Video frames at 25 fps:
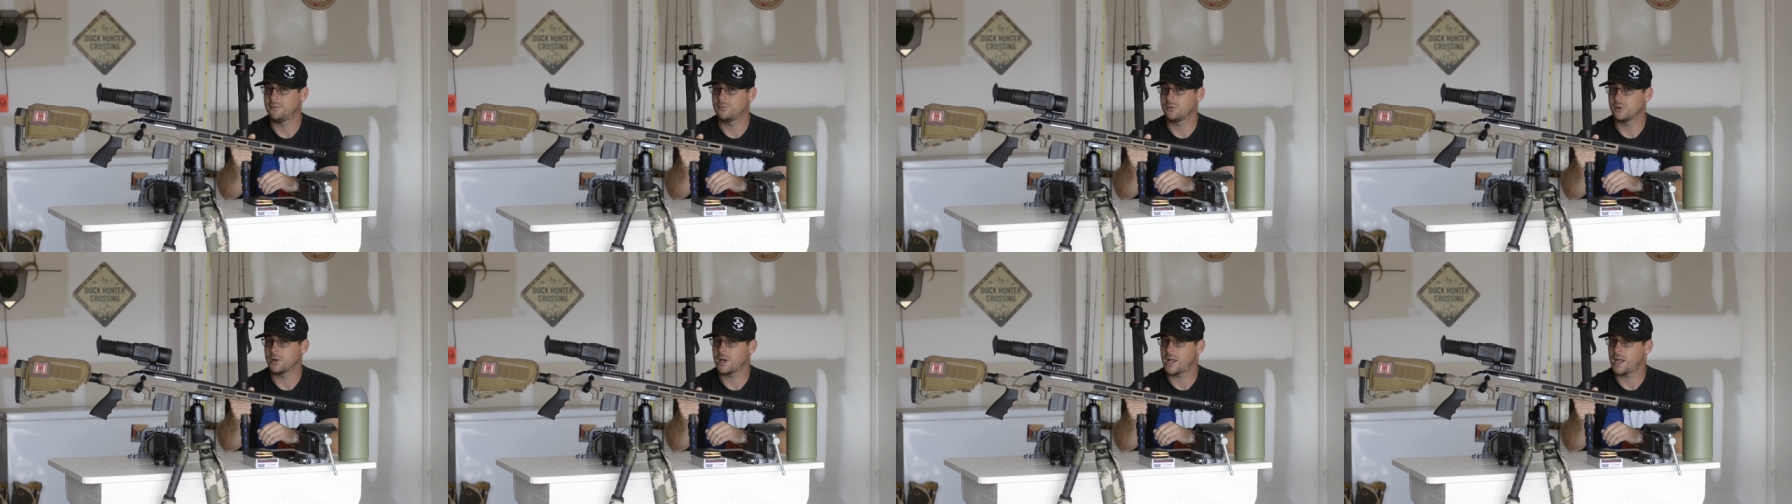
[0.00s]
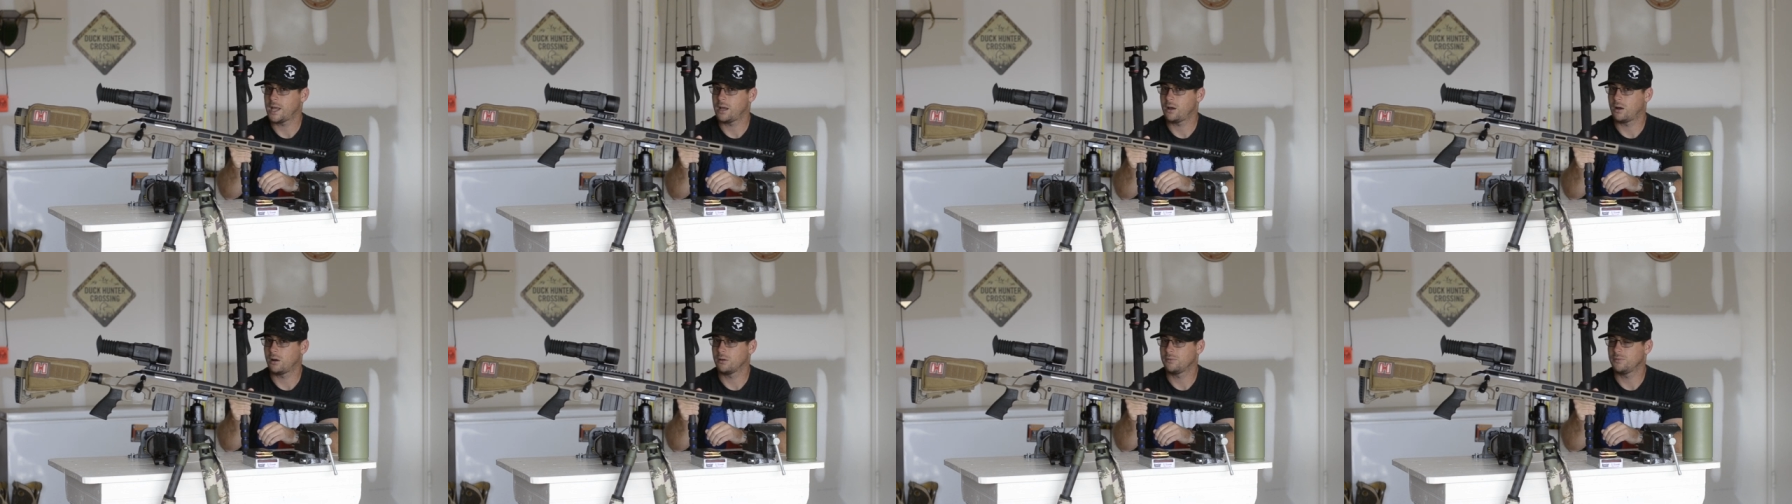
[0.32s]
not
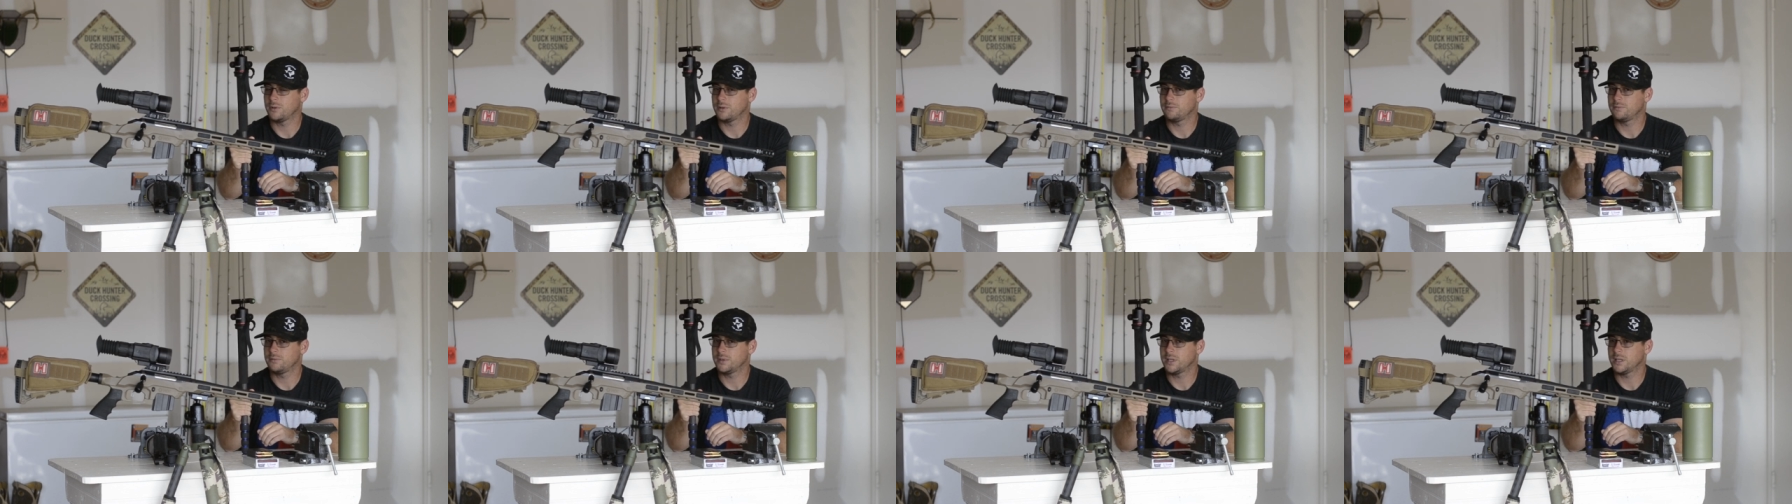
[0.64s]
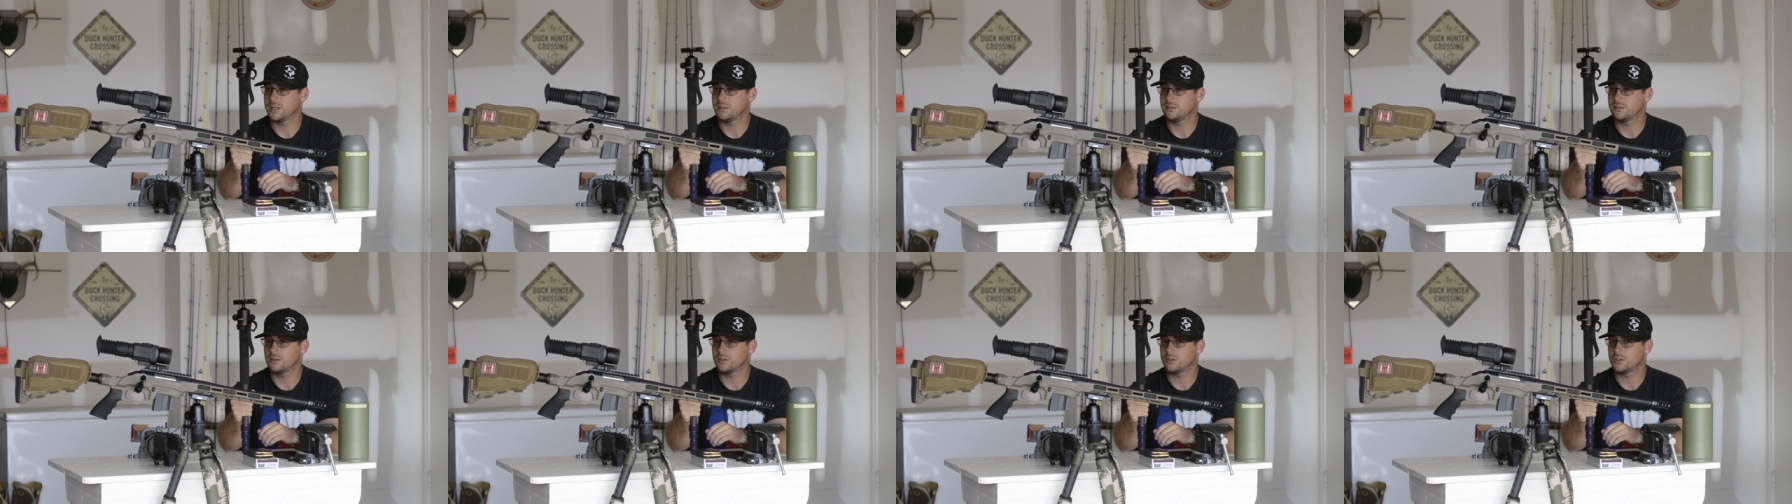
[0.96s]
bad for an
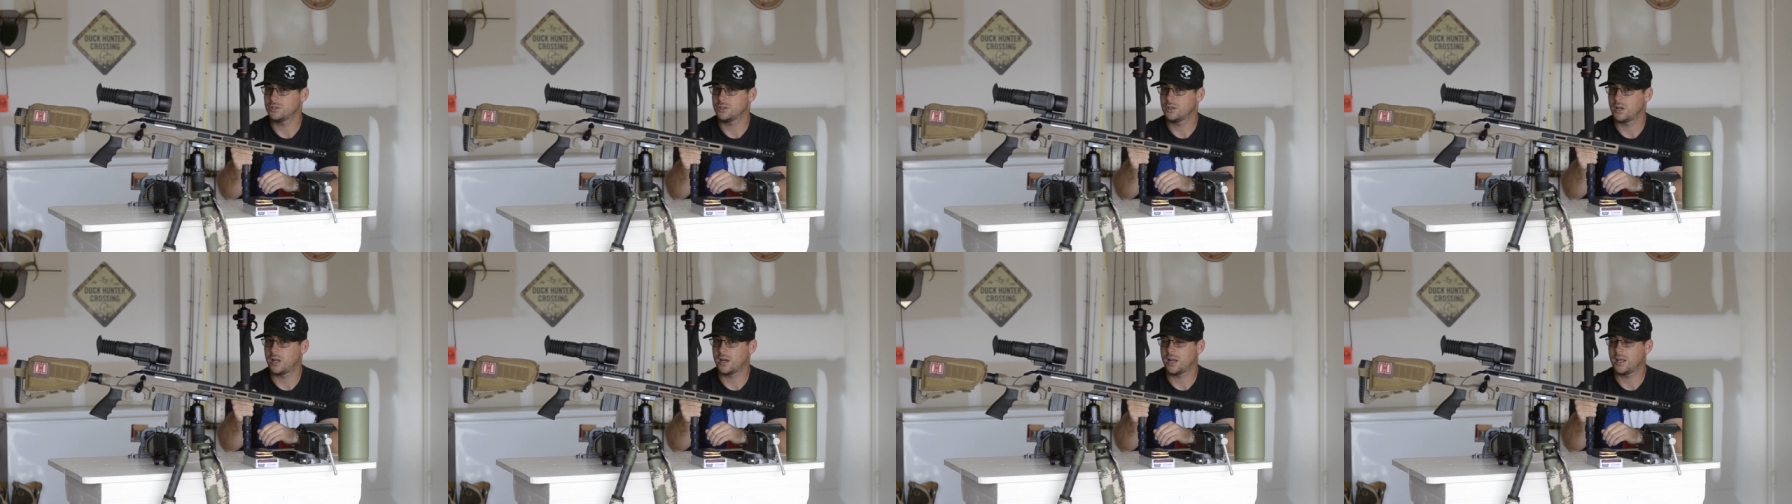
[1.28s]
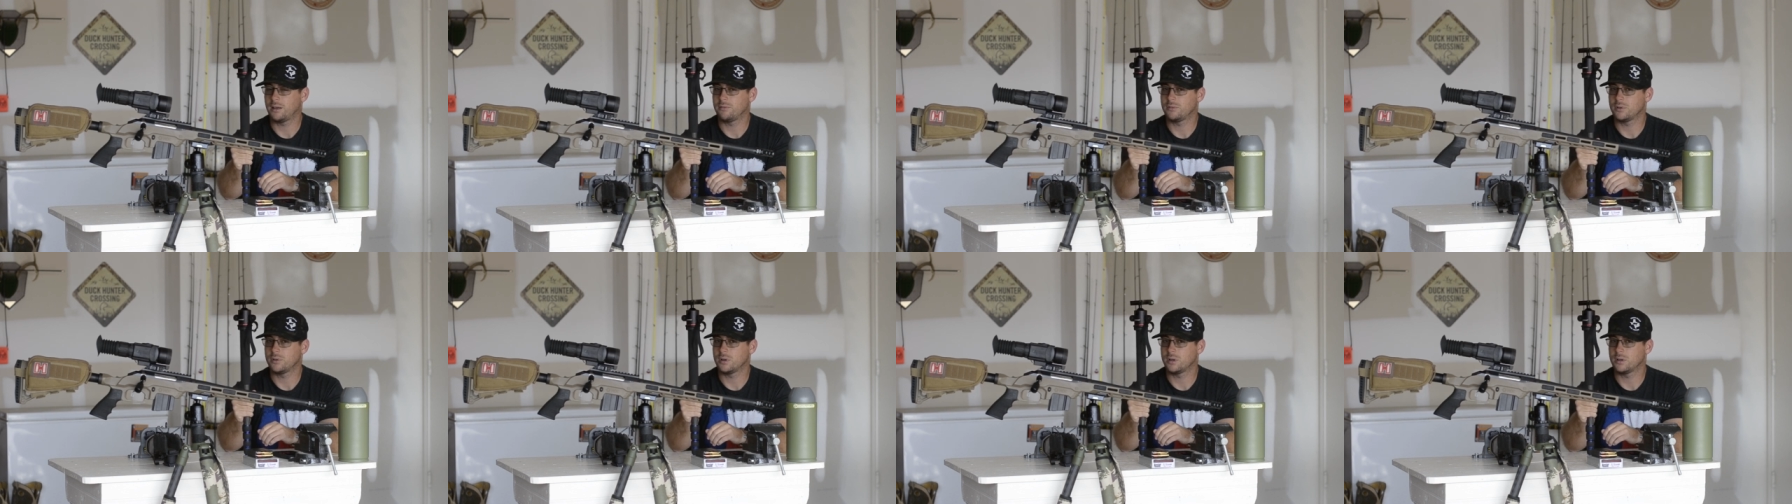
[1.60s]
AR-15
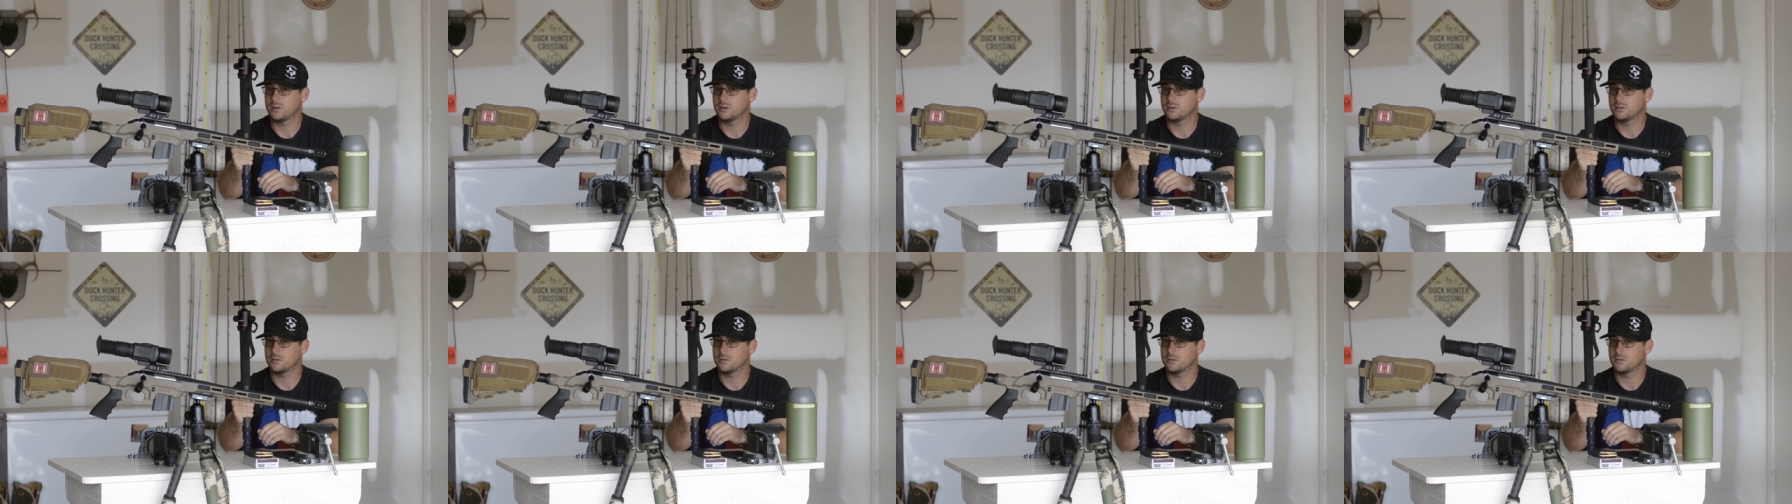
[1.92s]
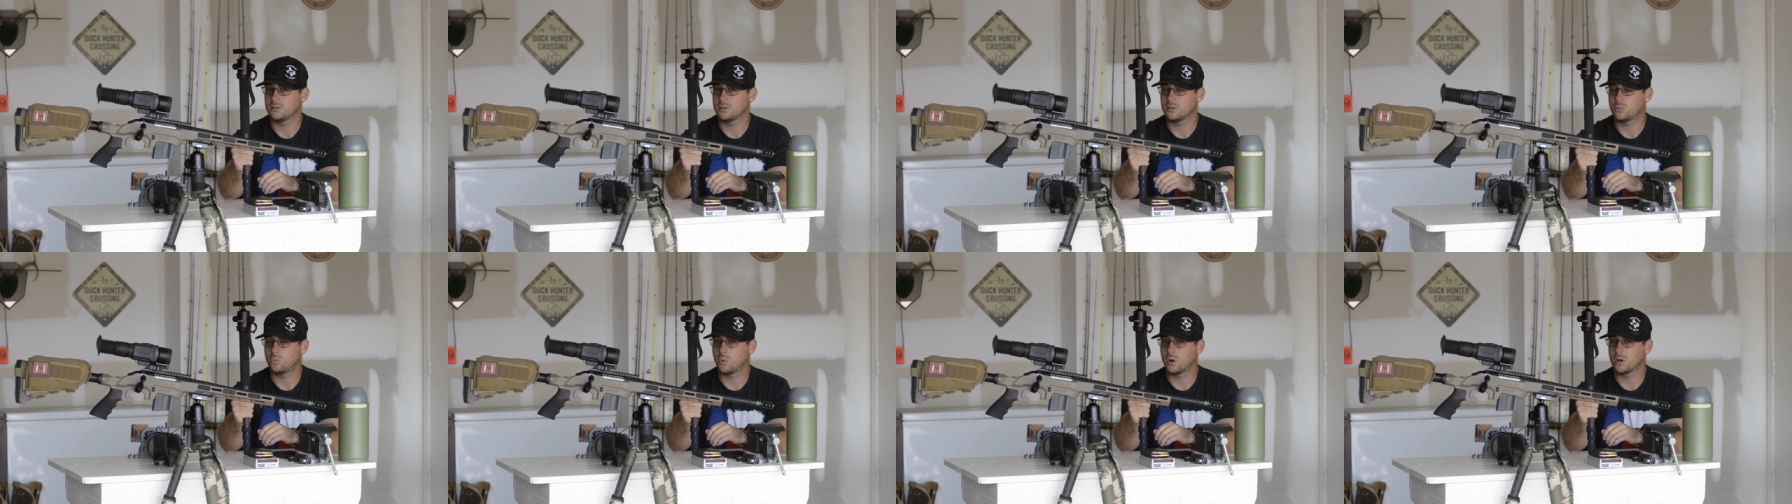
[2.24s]
since you're not
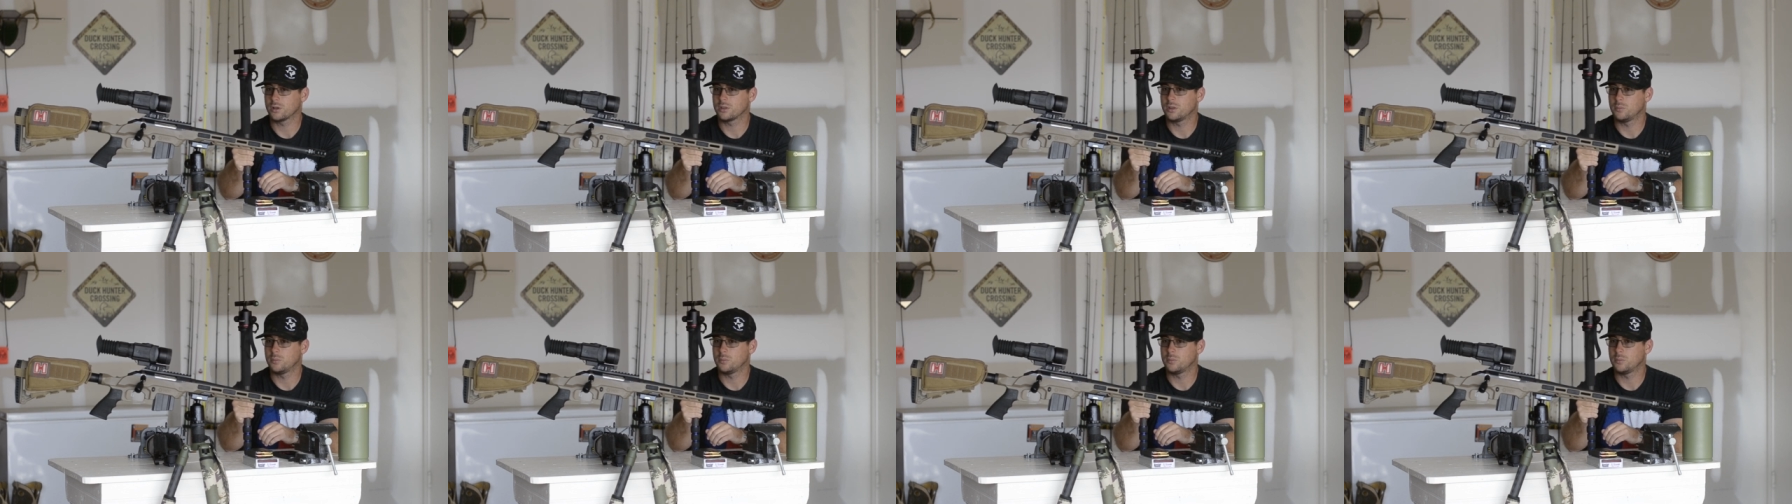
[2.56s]
having to,